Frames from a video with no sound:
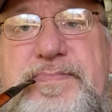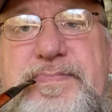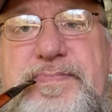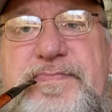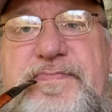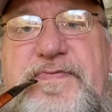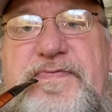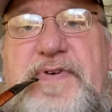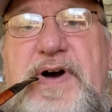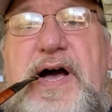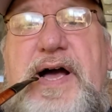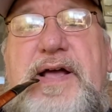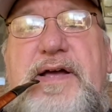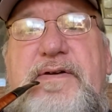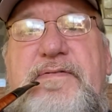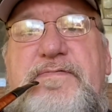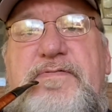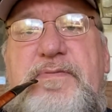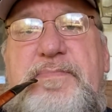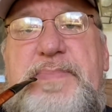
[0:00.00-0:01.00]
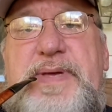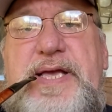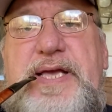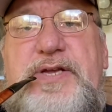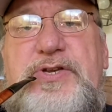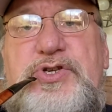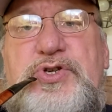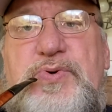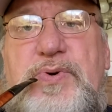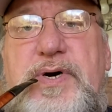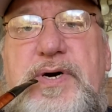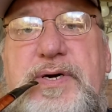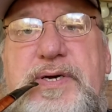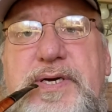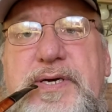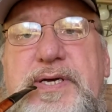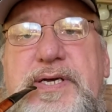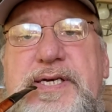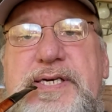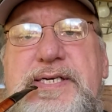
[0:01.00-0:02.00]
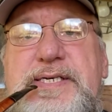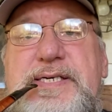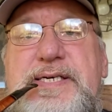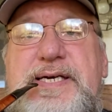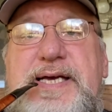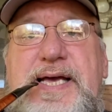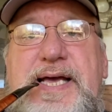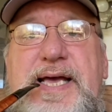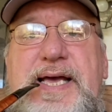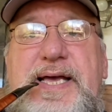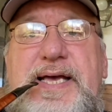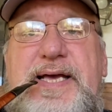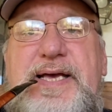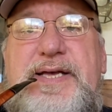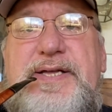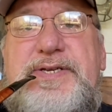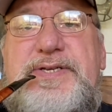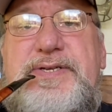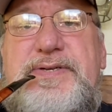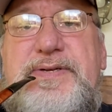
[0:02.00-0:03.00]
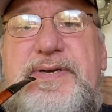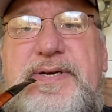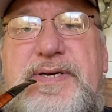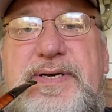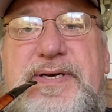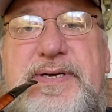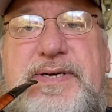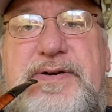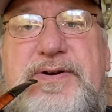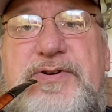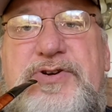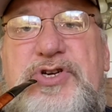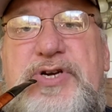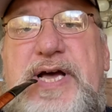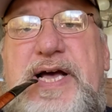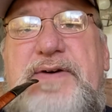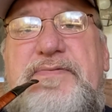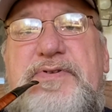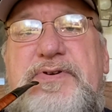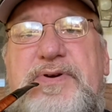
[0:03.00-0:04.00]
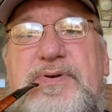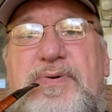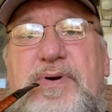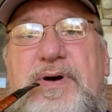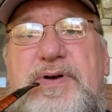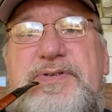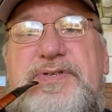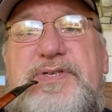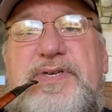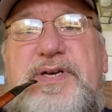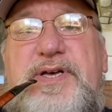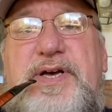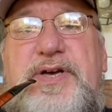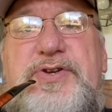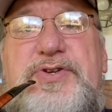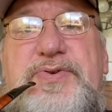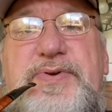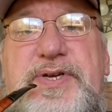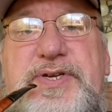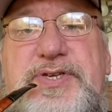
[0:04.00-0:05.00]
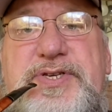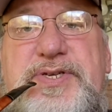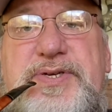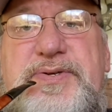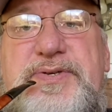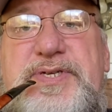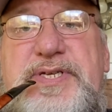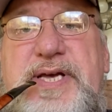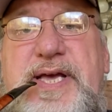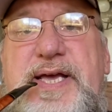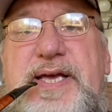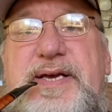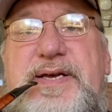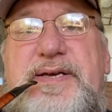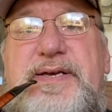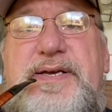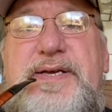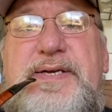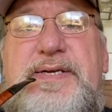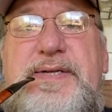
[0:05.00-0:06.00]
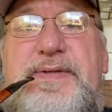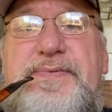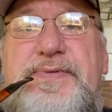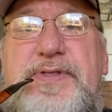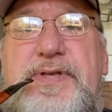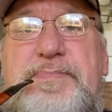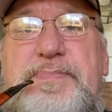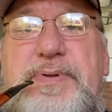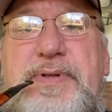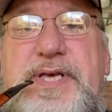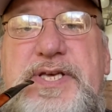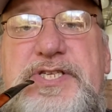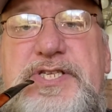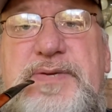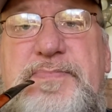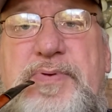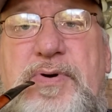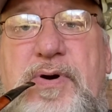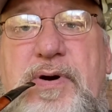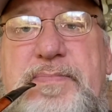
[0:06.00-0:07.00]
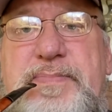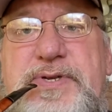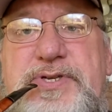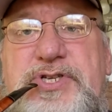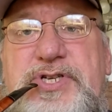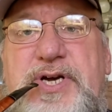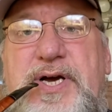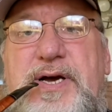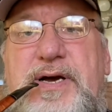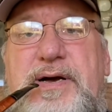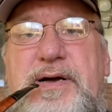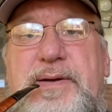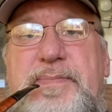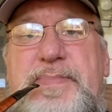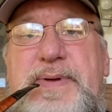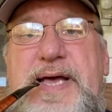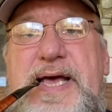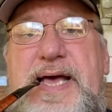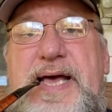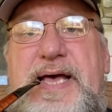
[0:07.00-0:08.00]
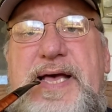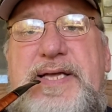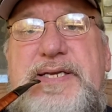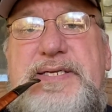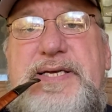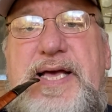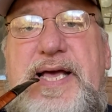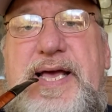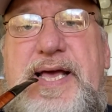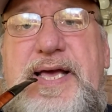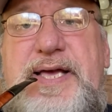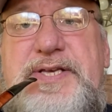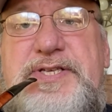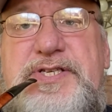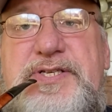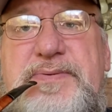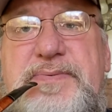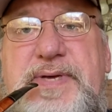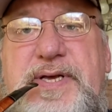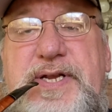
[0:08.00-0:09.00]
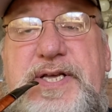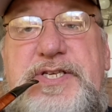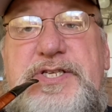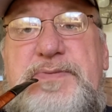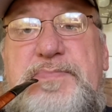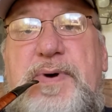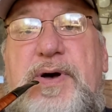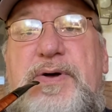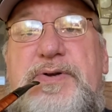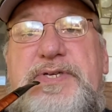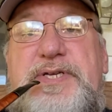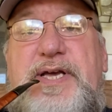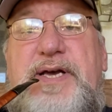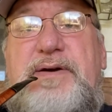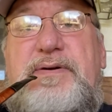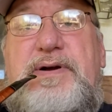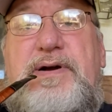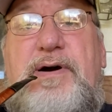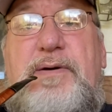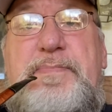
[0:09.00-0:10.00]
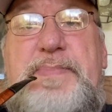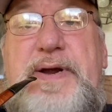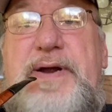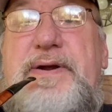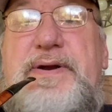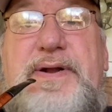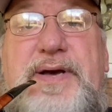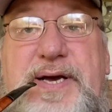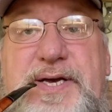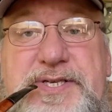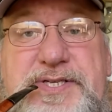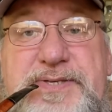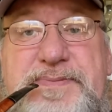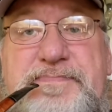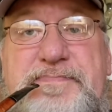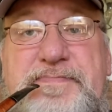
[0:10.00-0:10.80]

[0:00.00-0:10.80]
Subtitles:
fired for being drunk, and traveled across the country to take the police department job in a small town called Paradise